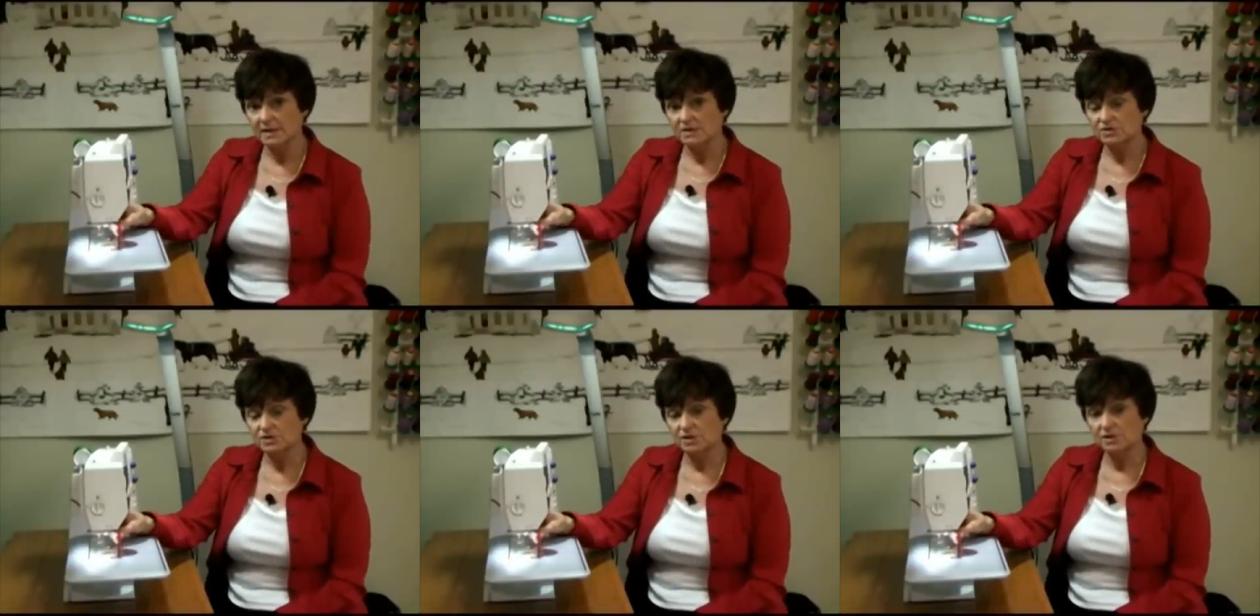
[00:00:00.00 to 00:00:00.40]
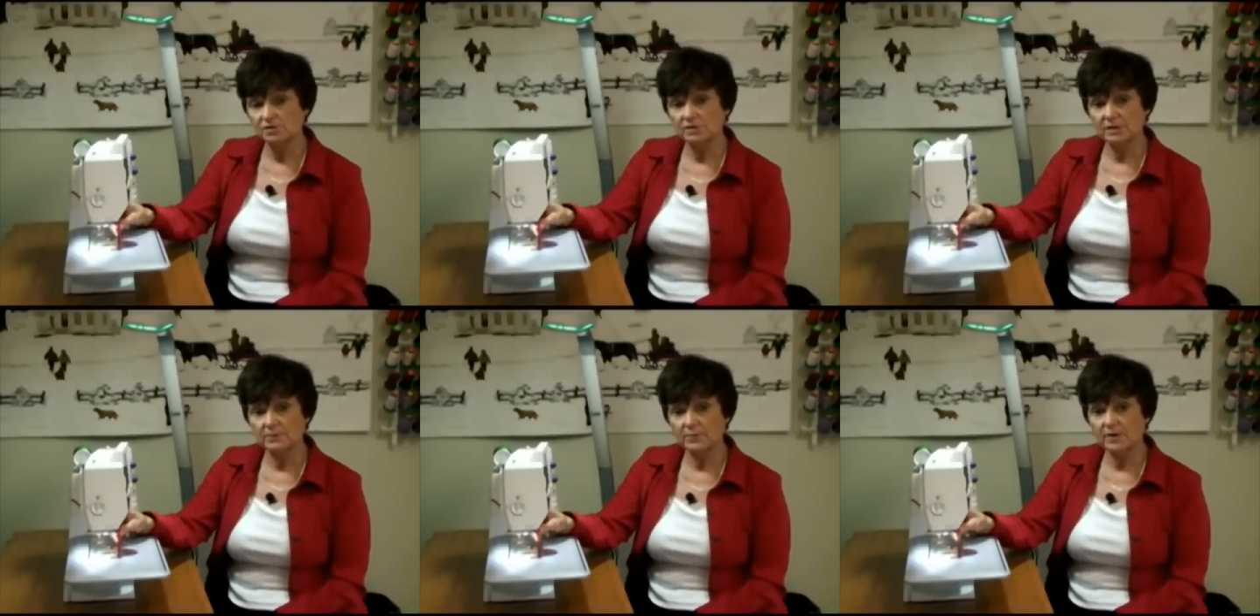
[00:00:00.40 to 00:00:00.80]
She had
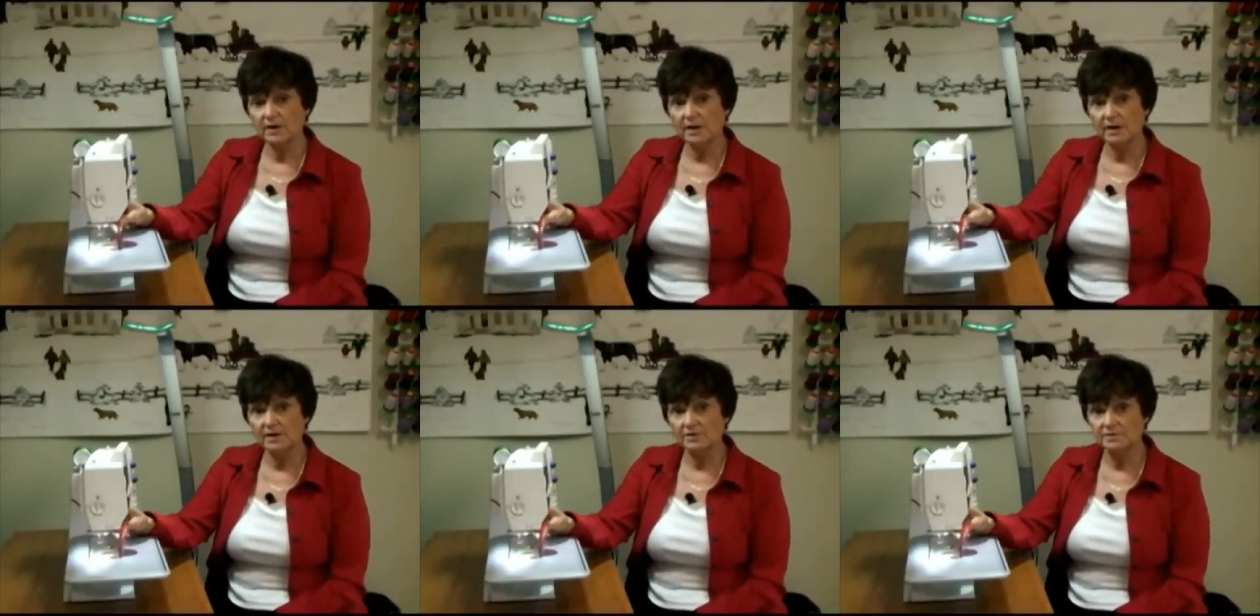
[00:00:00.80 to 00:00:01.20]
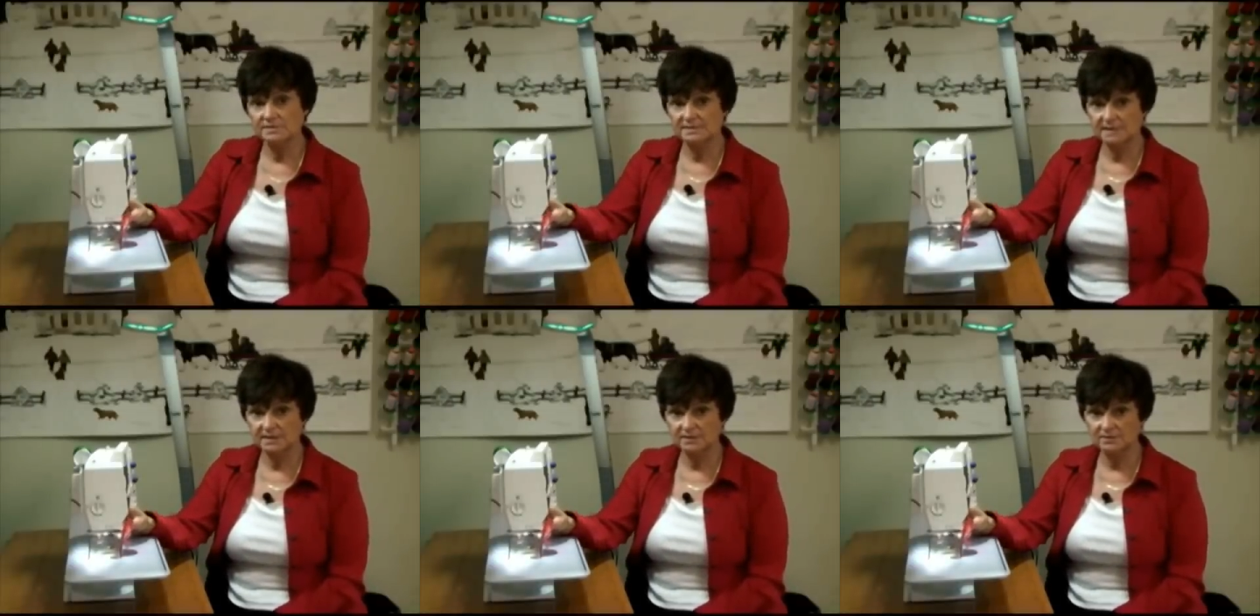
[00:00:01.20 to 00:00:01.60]
only brought her
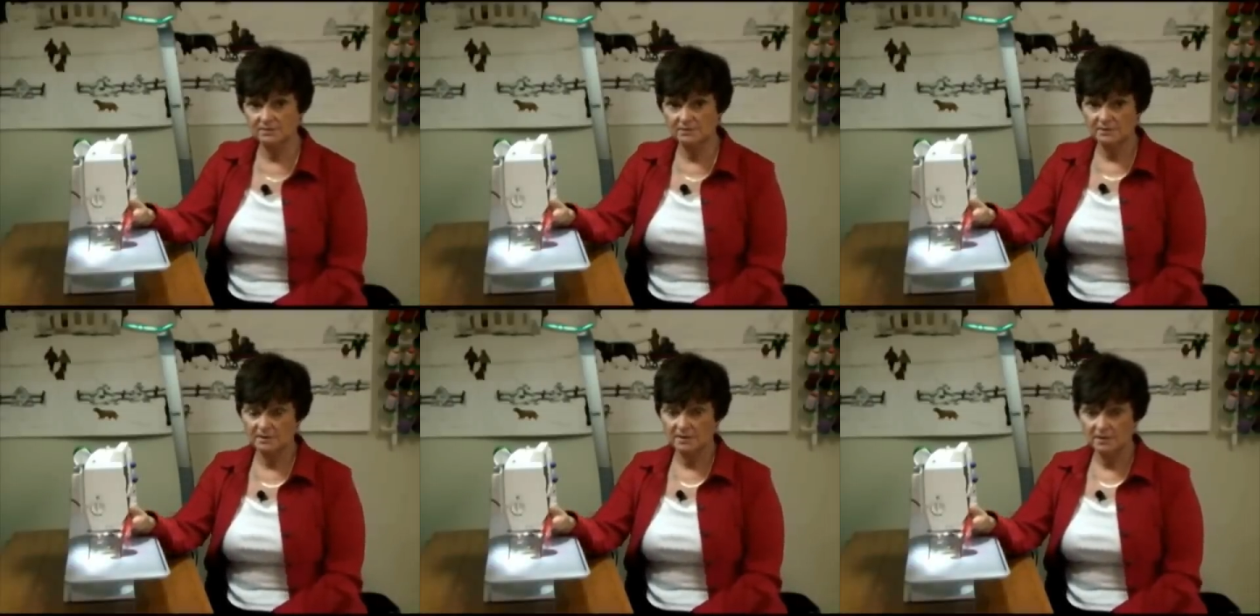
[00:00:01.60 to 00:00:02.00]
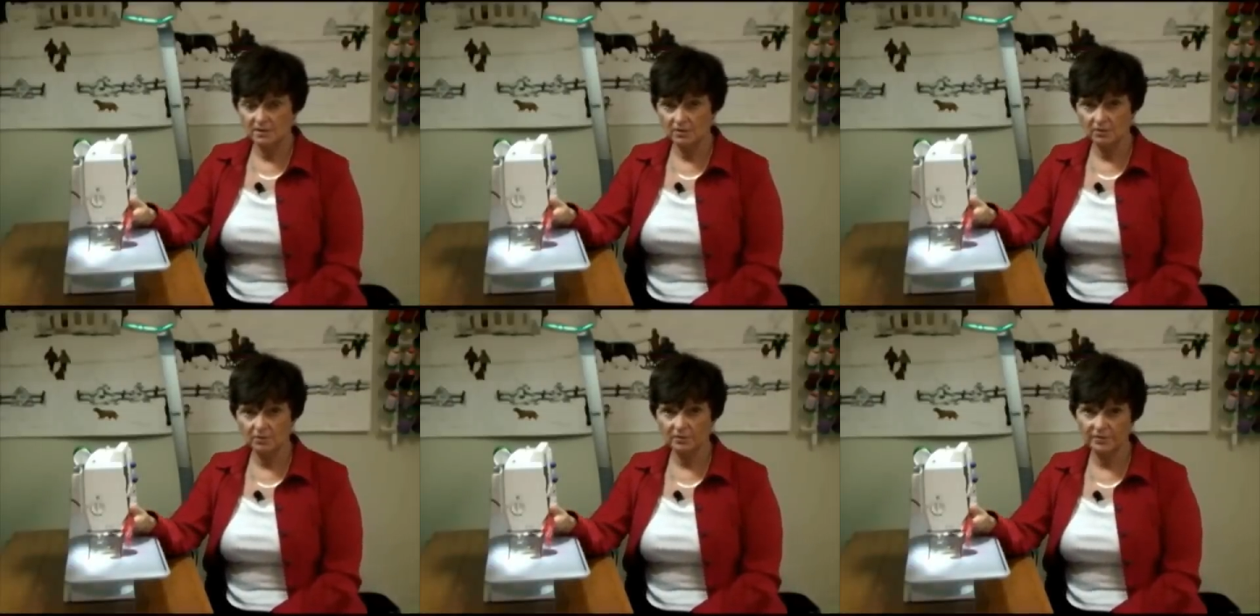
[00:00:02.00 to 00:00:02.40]
single
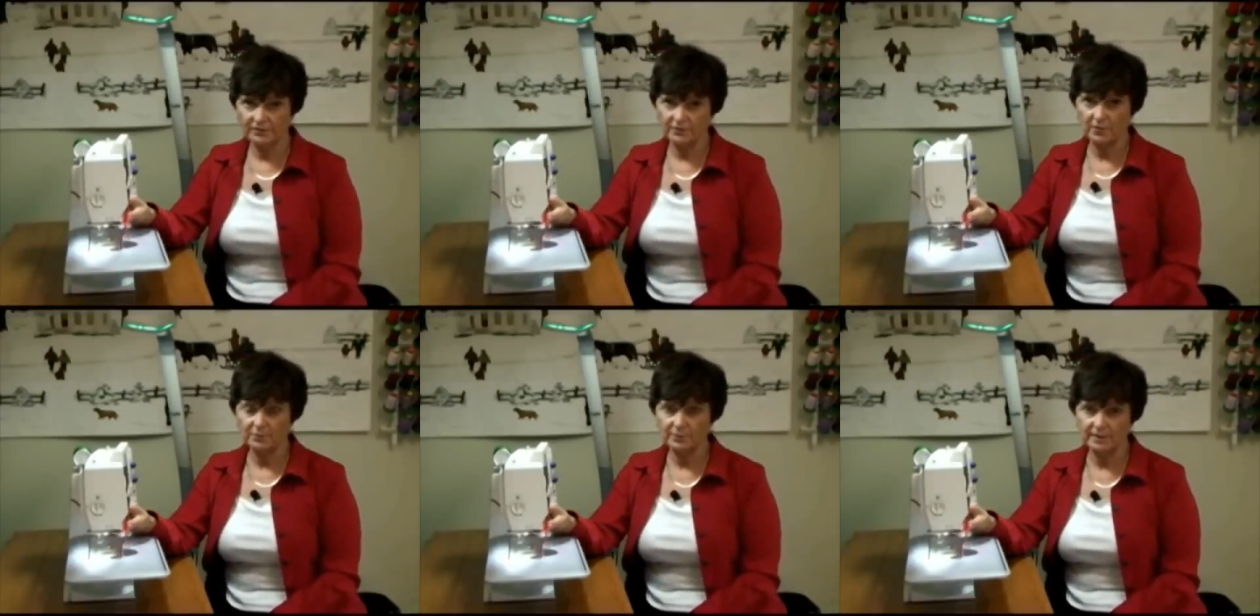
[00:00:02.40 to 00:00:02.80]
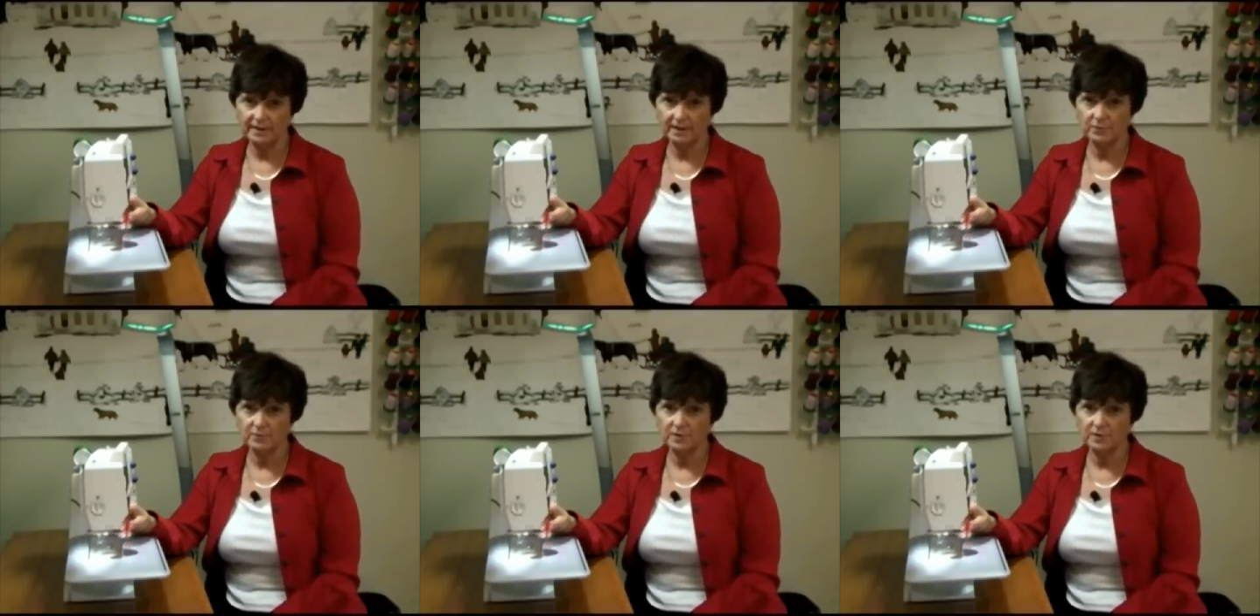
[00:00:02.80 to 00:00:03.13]
whole throat plate.